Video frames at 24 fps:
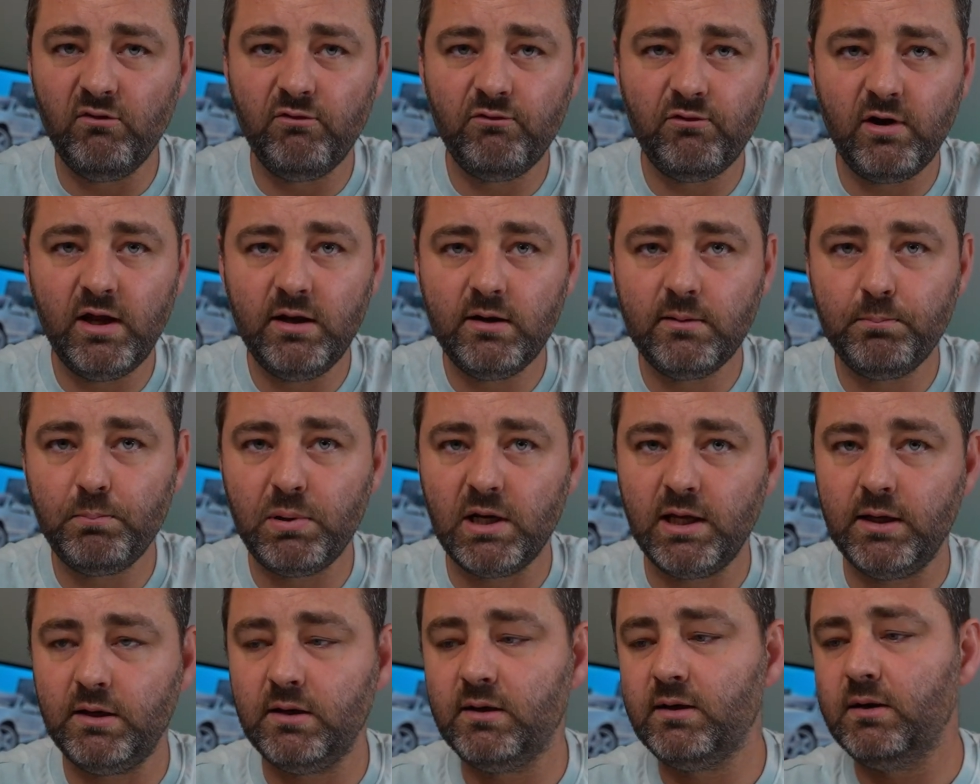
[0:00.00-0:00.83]
face
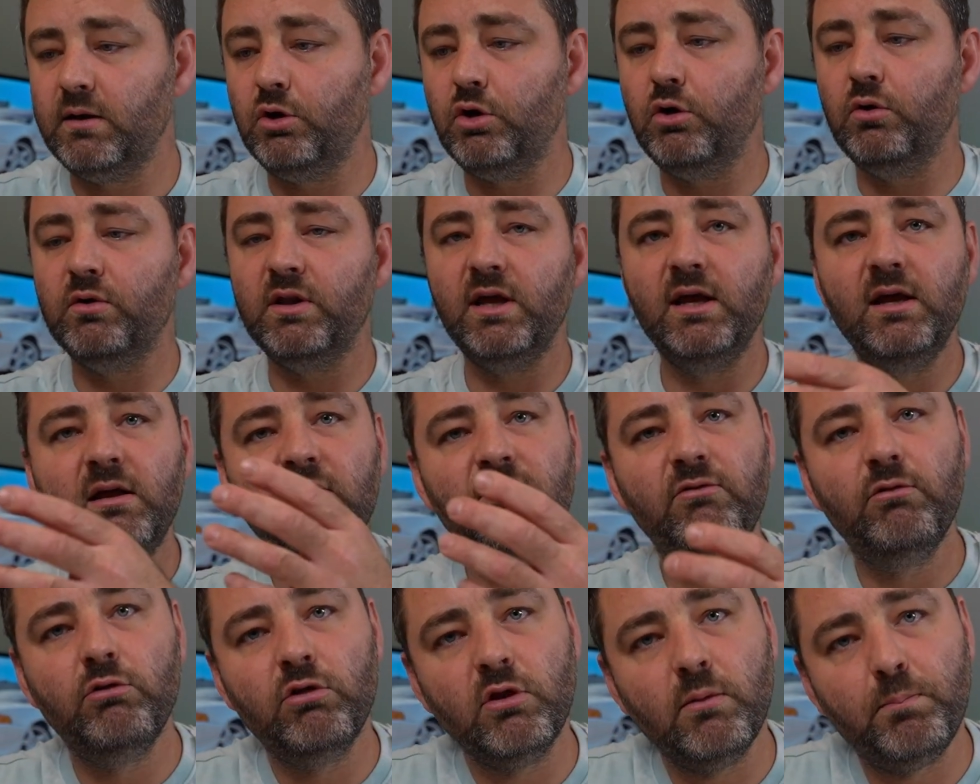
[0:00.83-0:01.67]
plates, you know, they
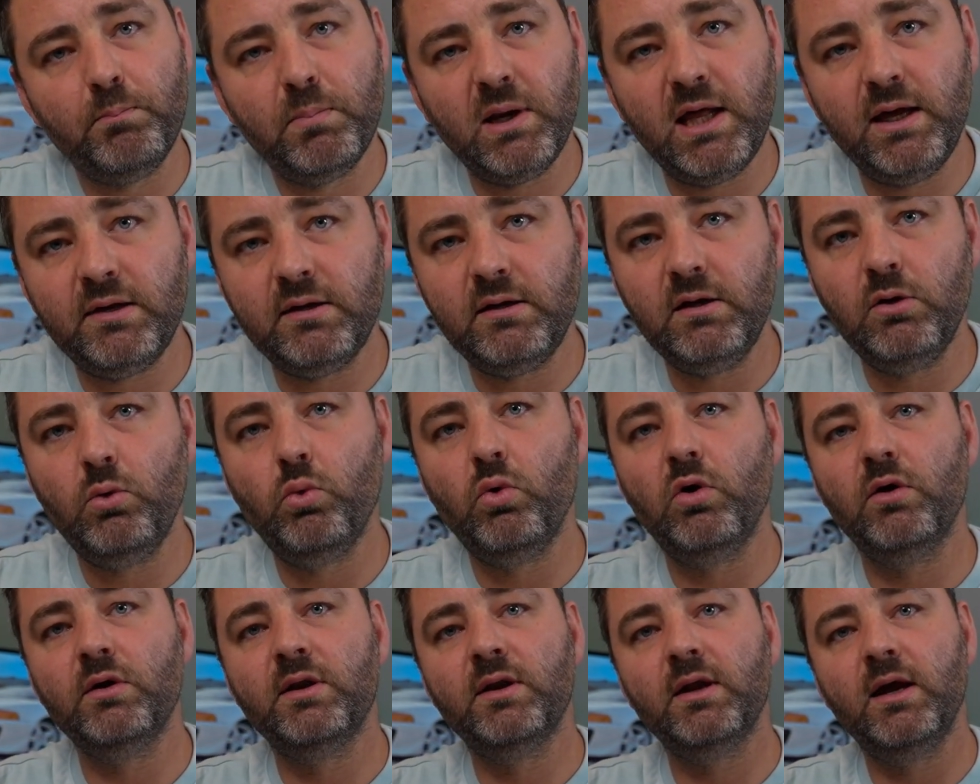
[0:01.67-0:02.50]
give you the plastic
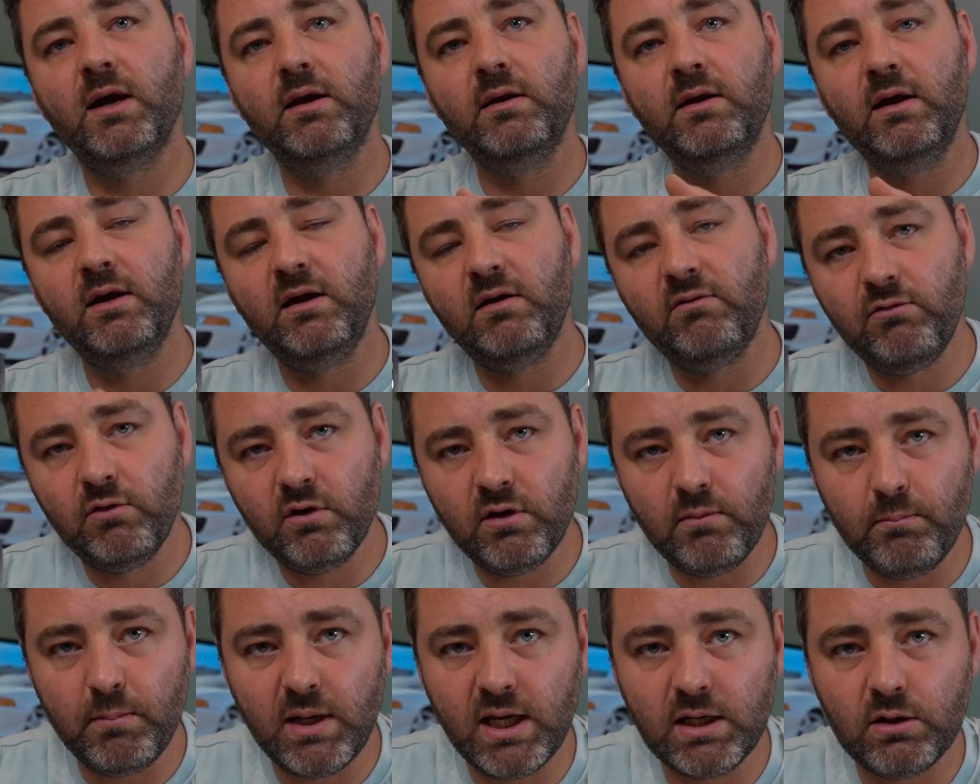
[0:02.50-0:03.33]
ones and they give you
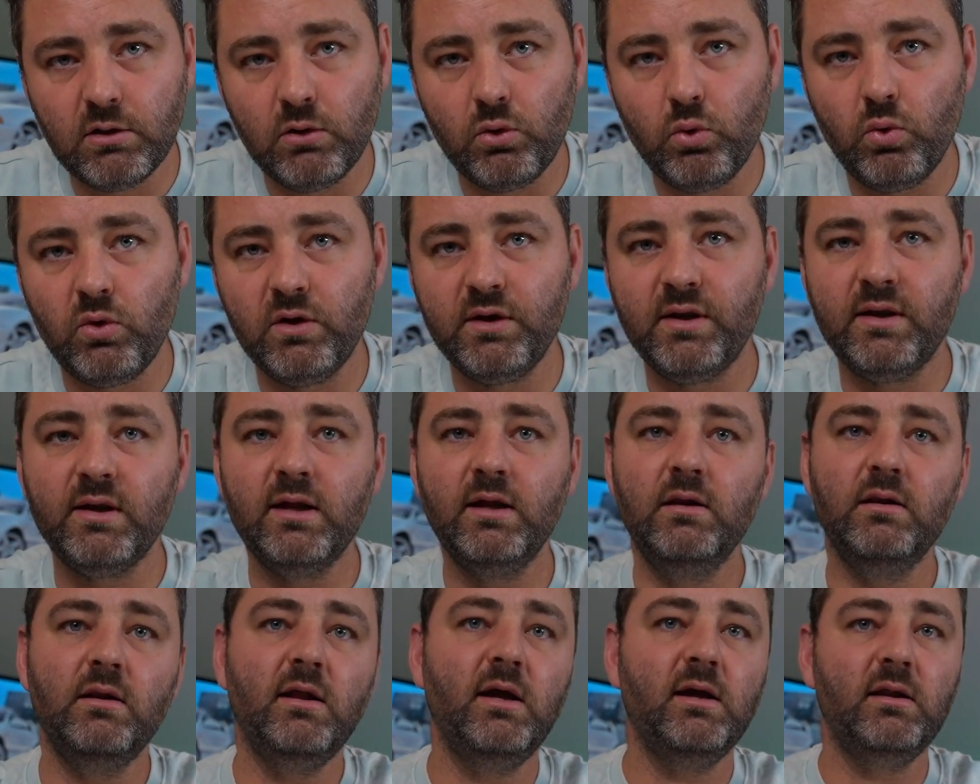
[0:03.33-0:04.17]
the metal ones
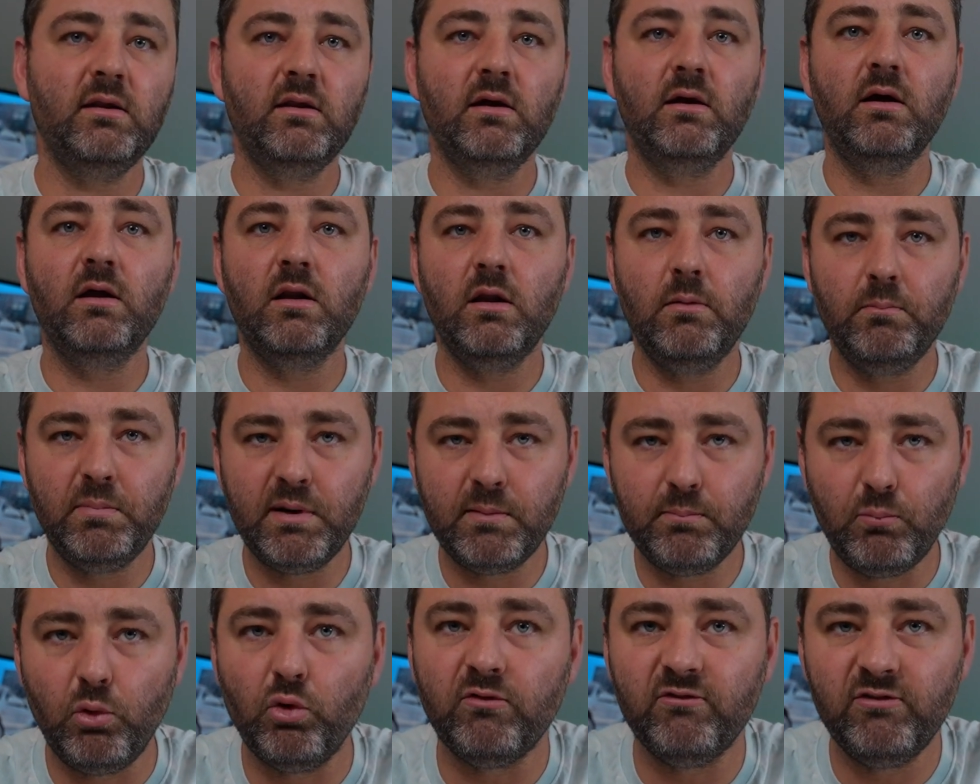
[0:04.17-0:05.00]
in like the Club
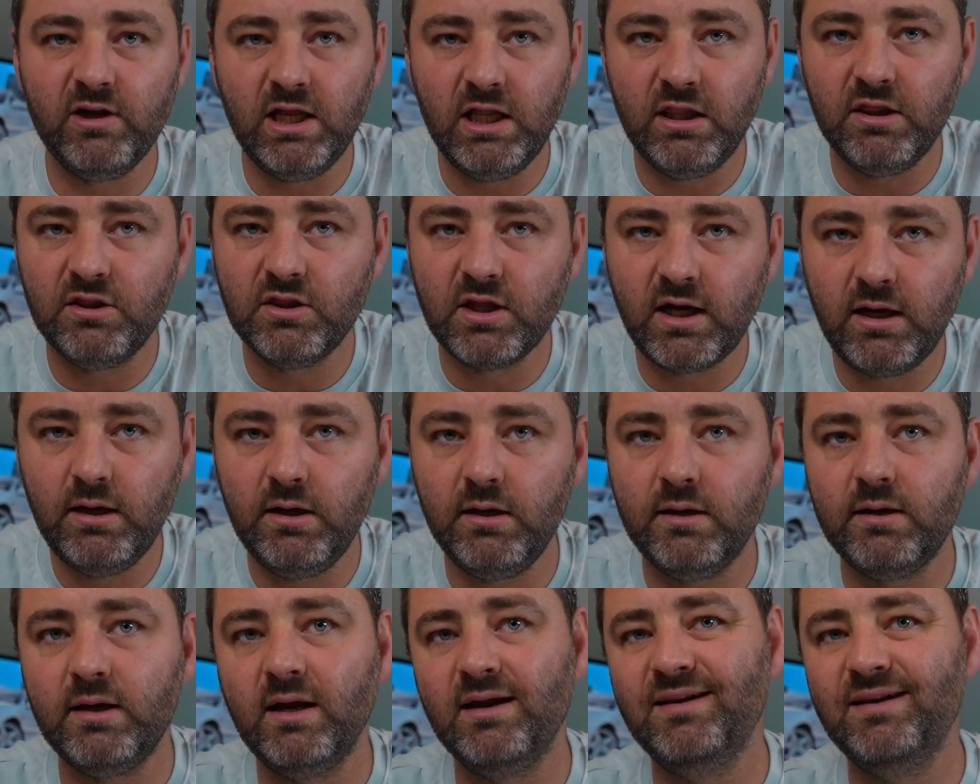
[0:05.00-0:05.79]
Sport V3s,